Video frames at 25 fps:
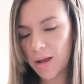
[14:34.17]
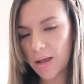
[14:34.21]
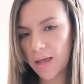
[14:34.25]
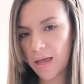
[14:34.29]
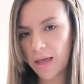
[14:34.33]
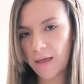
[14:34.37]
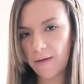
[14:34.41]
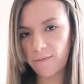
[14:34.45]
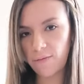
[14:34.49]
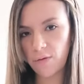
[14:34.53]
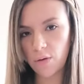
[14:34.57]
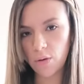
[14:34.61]

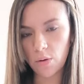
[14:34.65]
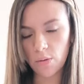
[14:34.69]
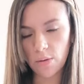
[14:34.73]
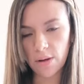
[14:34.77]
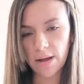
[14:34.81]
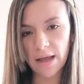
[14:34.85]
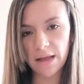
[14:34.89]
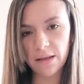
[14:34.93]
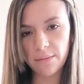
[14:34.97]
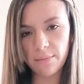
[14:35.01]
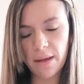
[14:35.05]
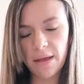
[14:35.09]
If you
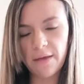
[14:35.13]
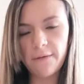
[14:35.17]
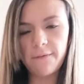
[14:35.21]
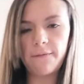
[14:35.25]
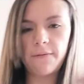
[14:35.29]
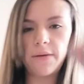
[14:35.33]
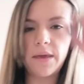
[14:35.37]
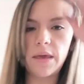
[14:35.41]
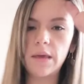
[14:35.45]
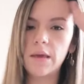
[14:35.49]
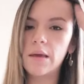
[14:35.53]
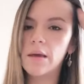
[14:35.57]
look at my
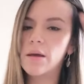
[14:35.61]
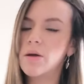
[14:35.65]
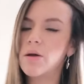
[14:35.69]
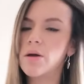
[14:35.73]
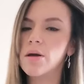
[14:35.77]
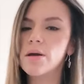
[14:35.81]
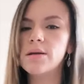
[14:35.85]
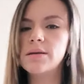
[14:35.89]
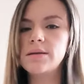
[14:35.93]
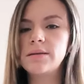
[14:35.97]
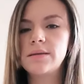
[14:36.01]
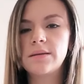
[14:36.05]

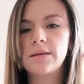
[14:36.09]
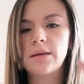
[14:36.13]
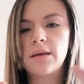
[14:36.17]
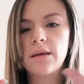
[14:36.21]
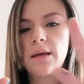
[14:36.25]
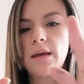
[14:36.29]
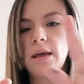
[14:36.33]
fingers,